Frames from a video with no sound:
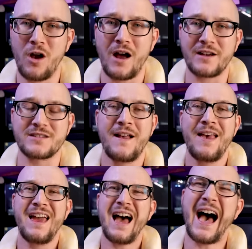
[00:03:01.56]
rocks.
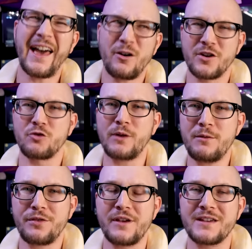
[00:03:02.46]
I don't agree
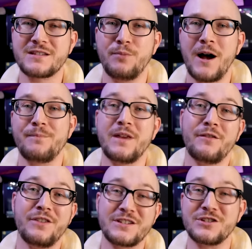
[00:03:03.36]
with this, but
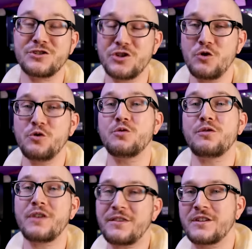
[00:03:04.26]
if this is you, you
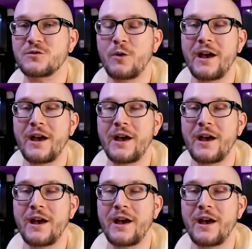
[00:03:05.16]
think this